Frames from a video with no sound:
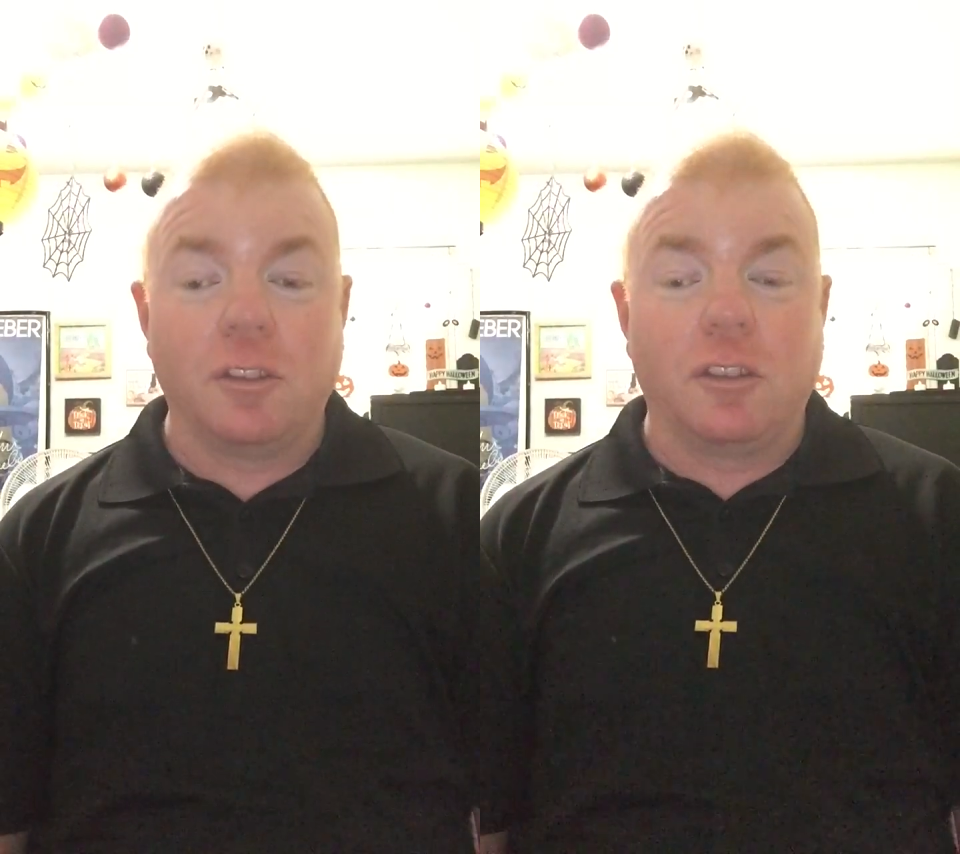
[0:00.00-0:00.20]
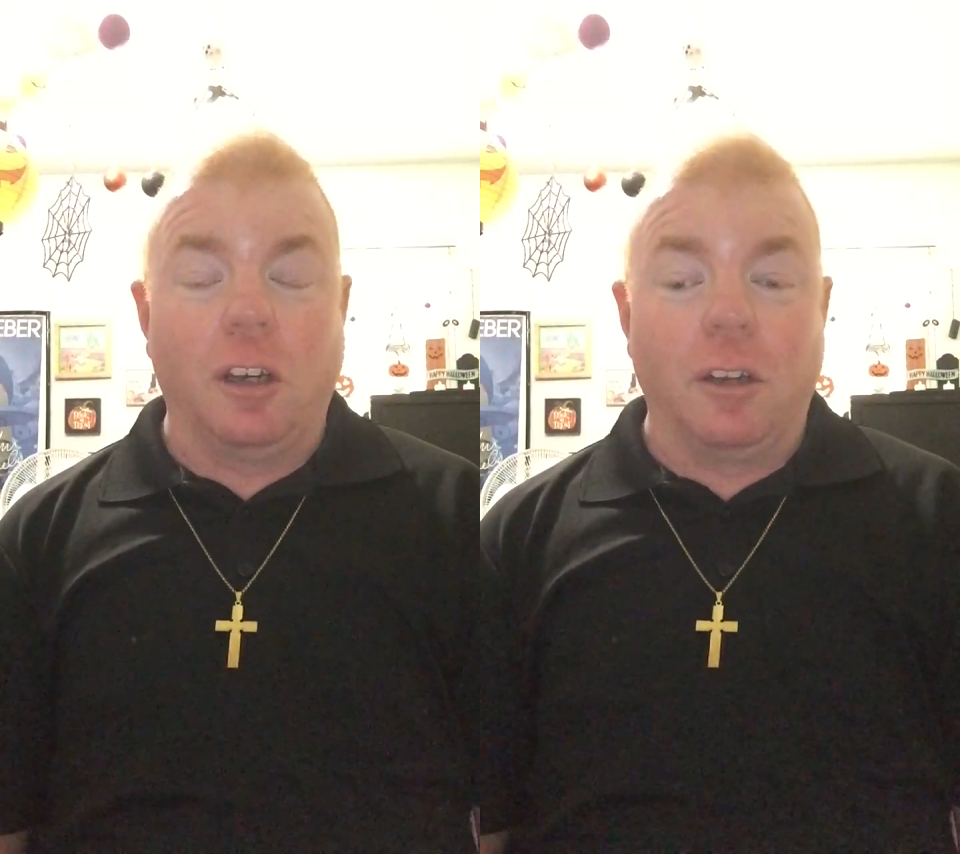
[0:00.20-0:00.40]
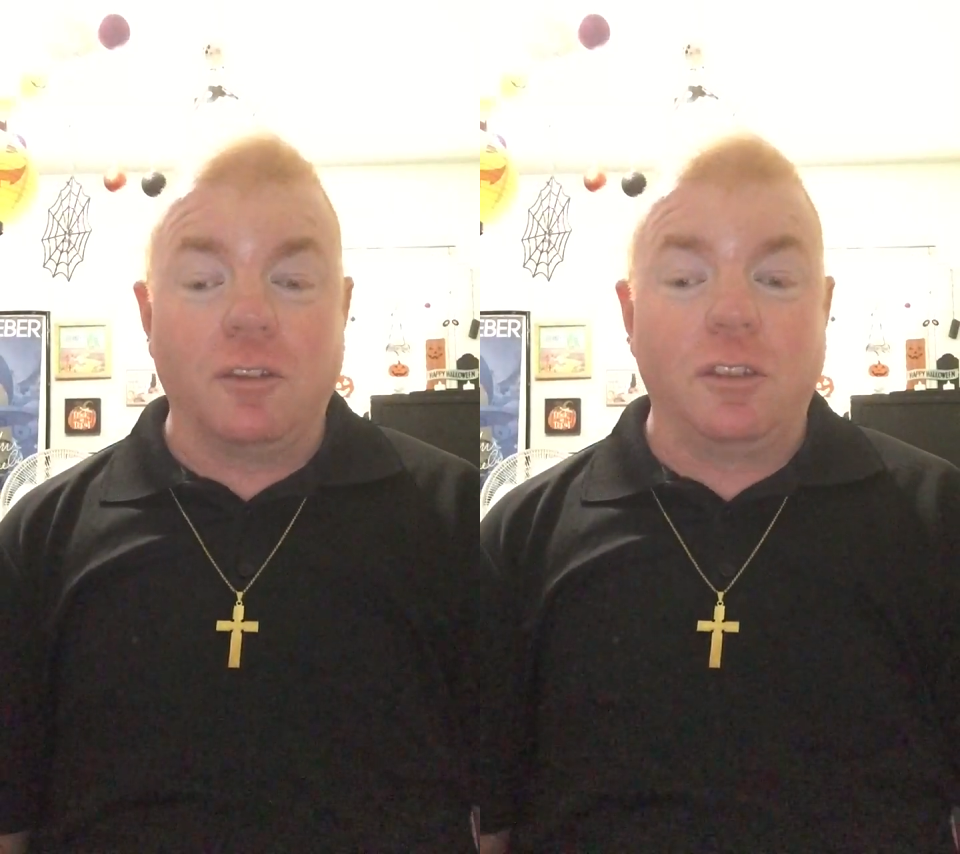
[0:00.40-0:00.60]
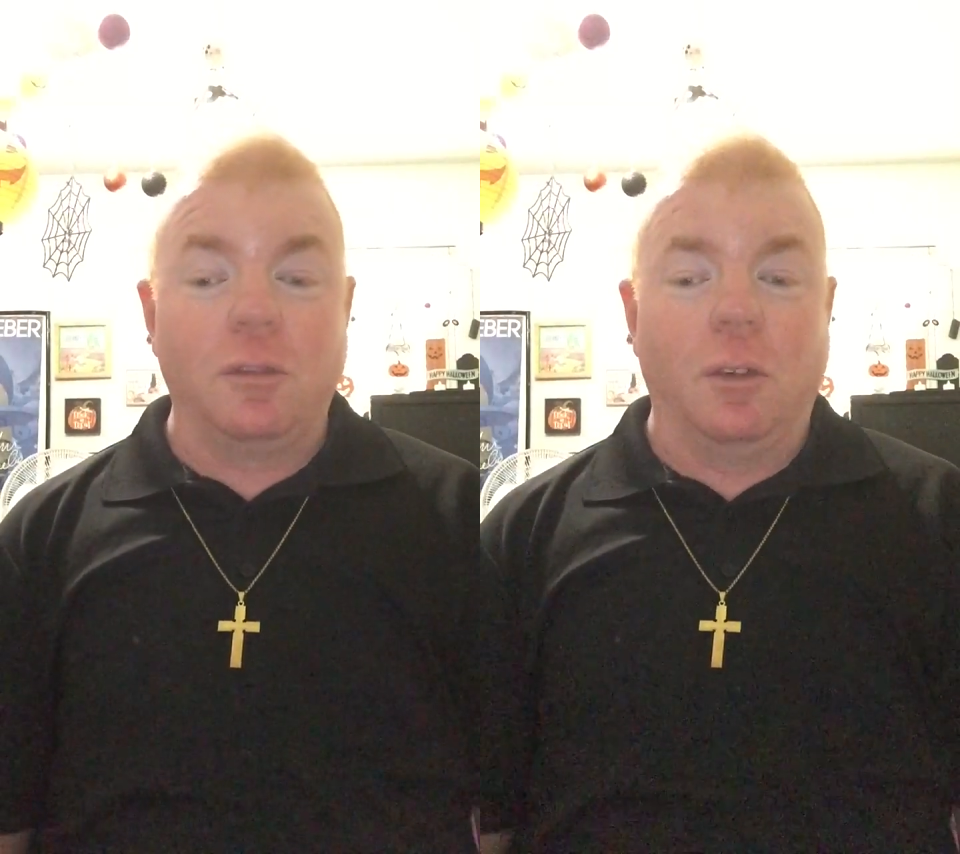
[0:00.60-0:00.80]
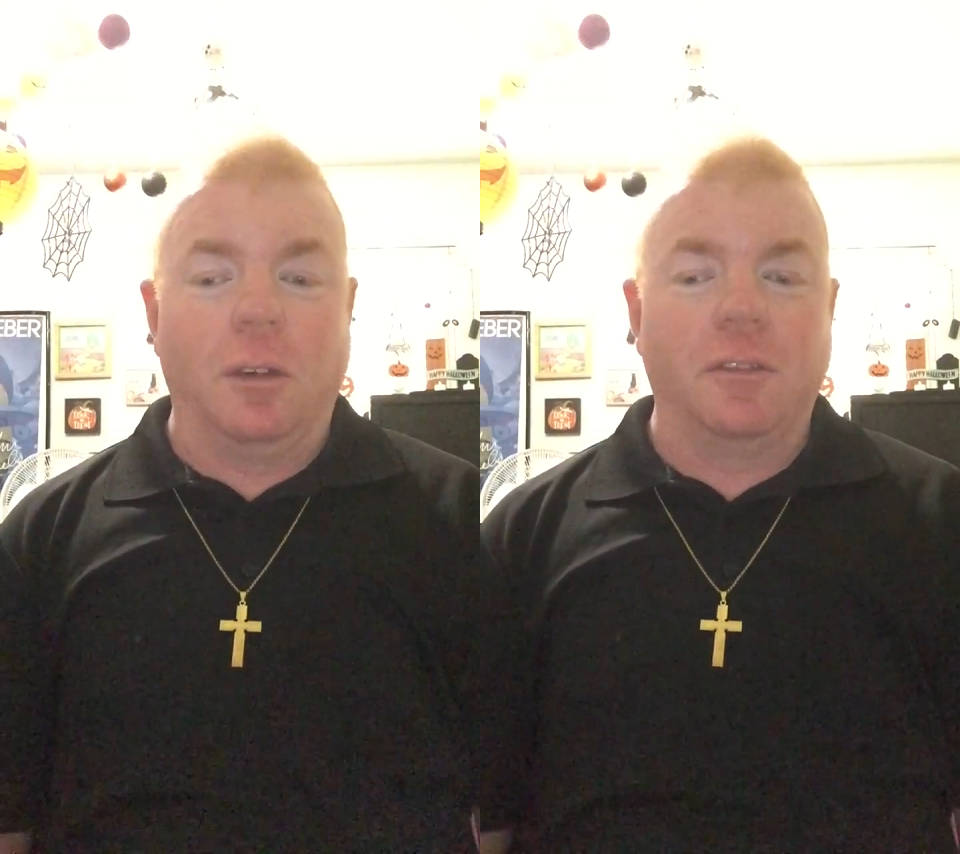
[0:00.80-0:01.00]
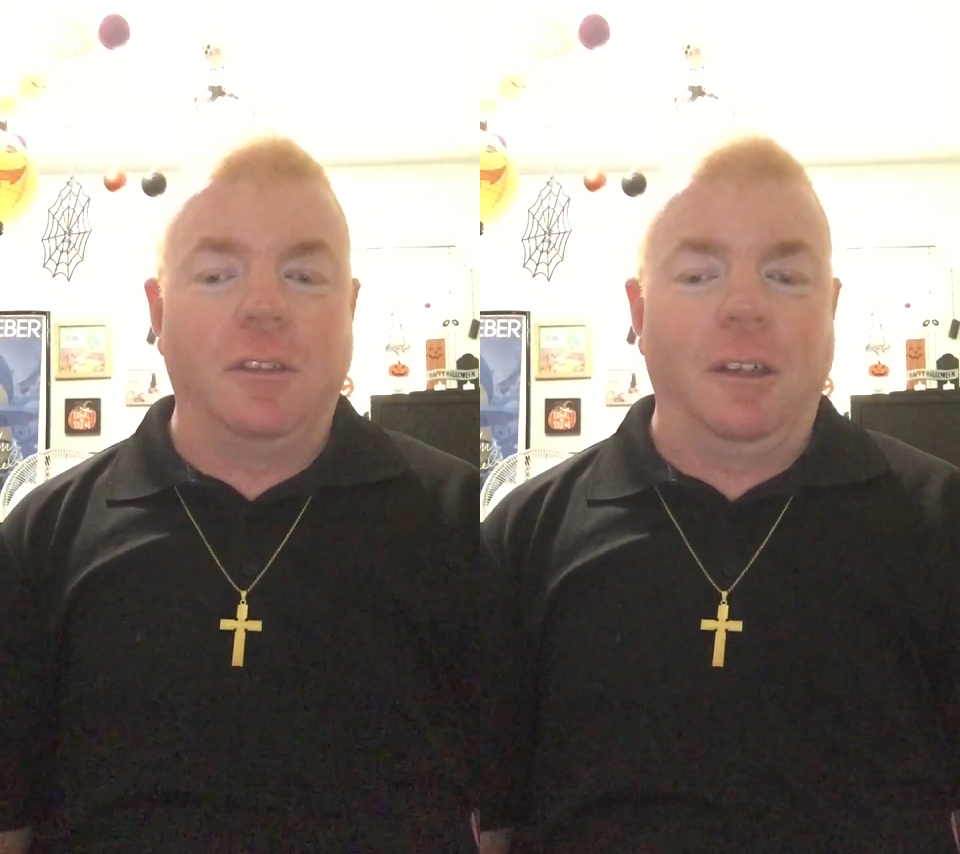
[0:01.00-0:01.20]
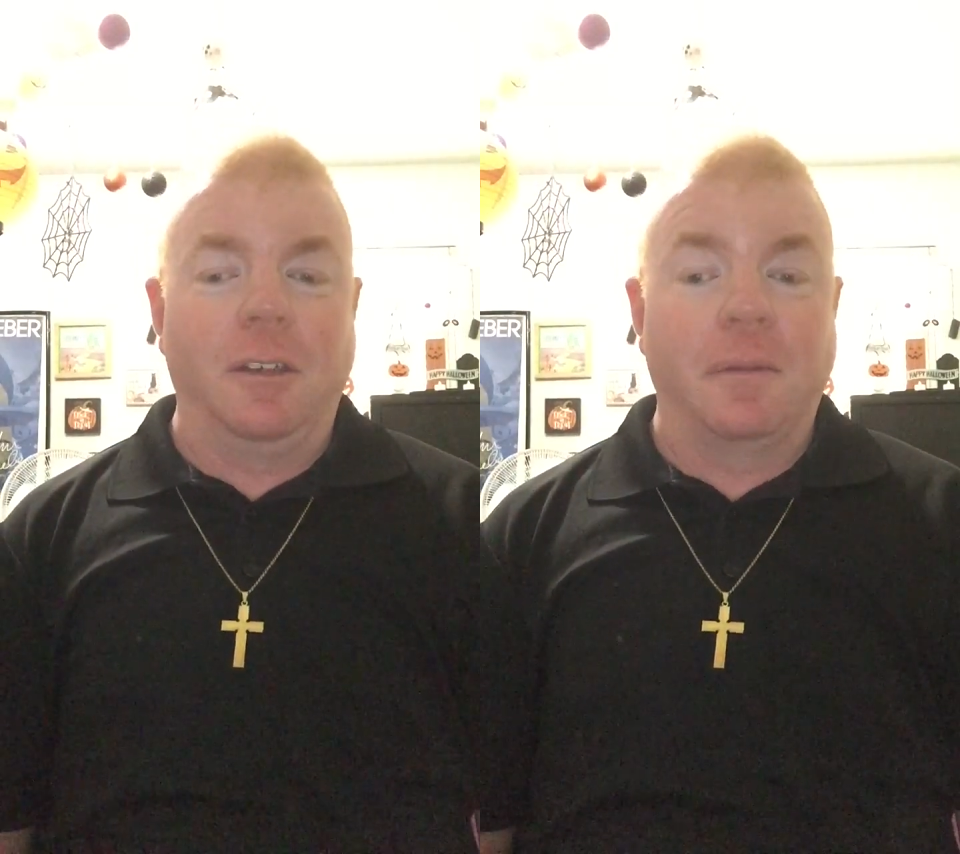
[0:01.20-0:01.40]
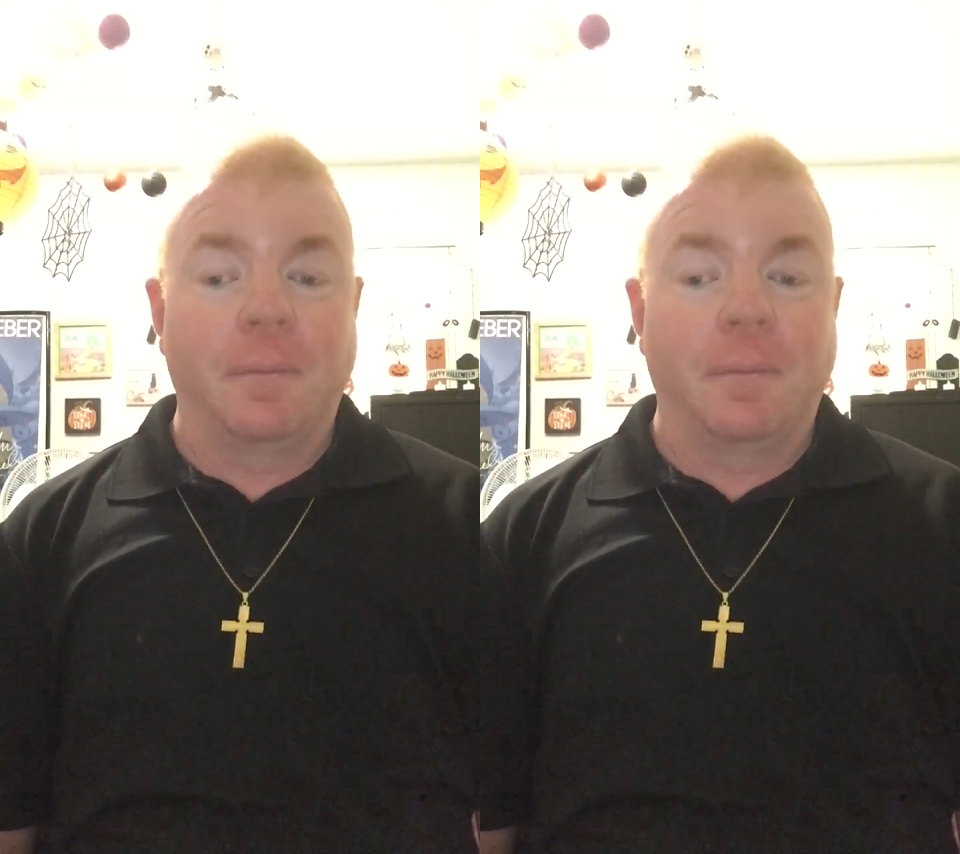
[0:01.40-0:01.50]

to talk to you all today.